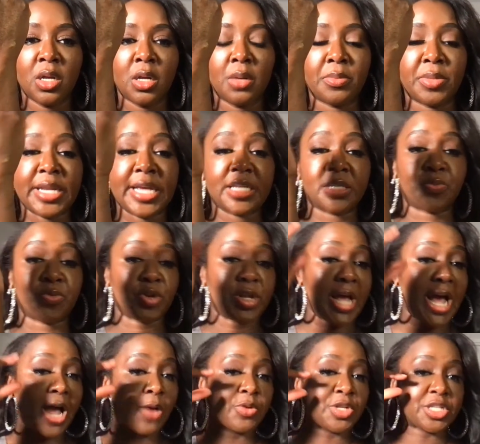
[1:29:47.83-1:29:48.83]
But that's pretty.
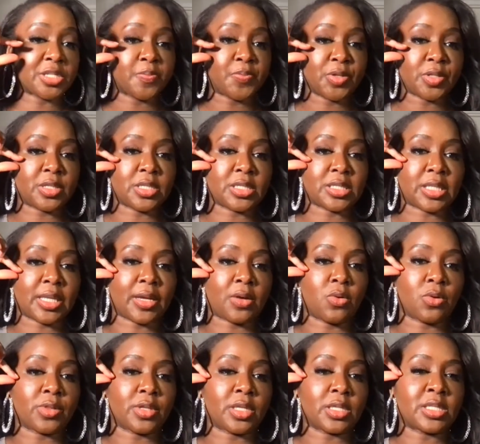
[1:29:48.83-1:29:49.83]
I would just put this like
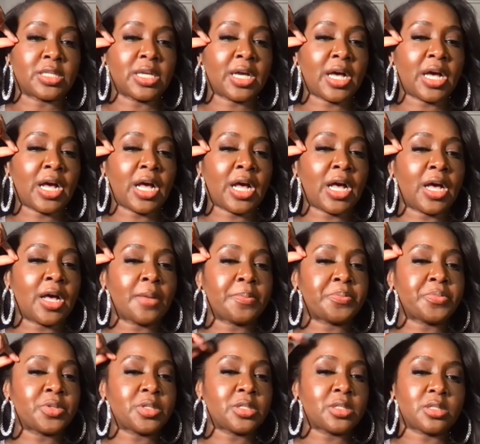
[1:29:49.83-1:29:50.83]
on the
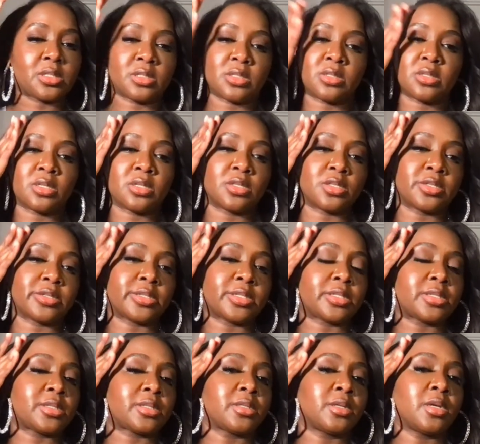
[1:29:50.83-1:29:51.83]
tops and
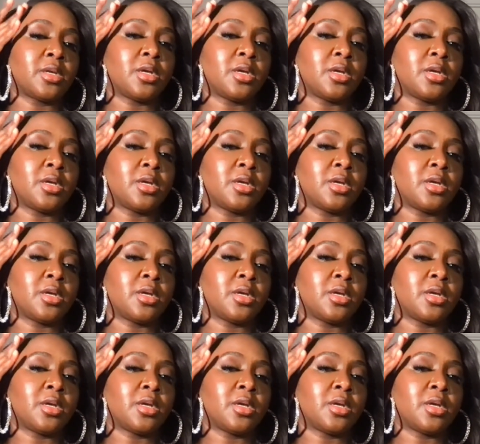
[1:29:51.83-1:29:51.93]
just